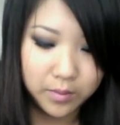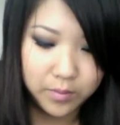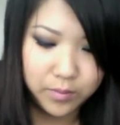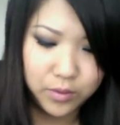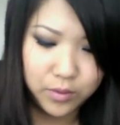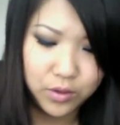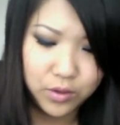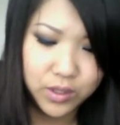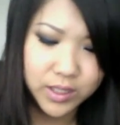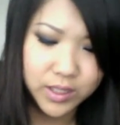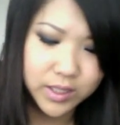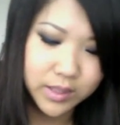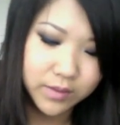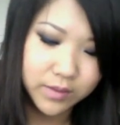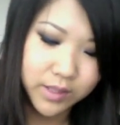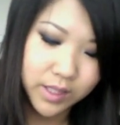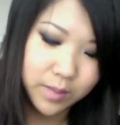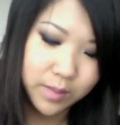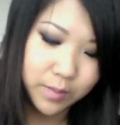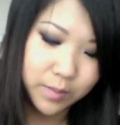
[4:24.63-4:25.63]
You guys have
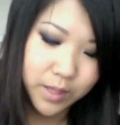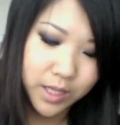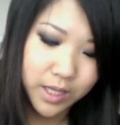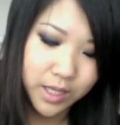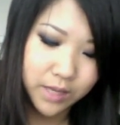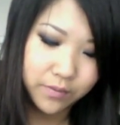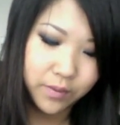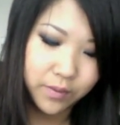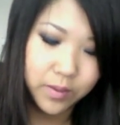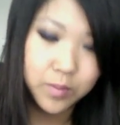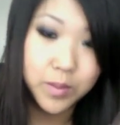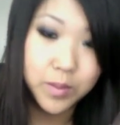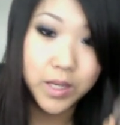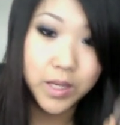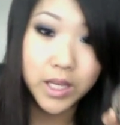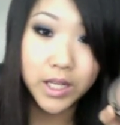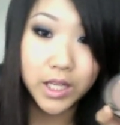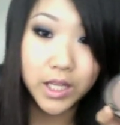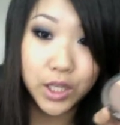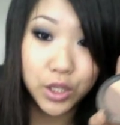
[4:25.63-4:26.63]
seen me from the
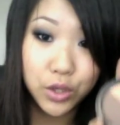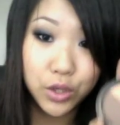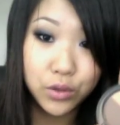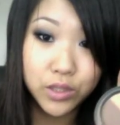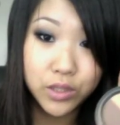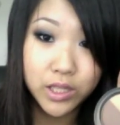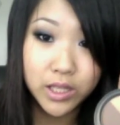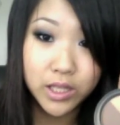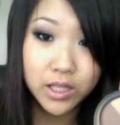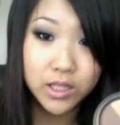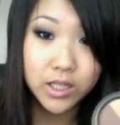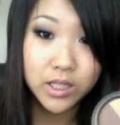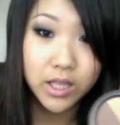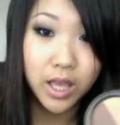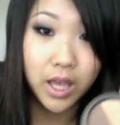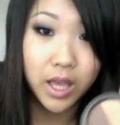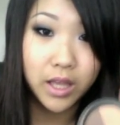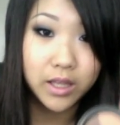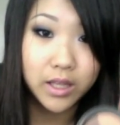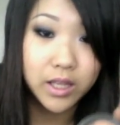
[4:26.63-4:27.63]
beginning use this,
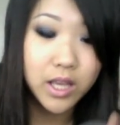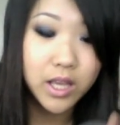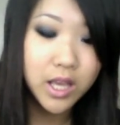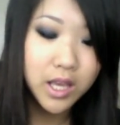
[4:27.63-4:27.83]
and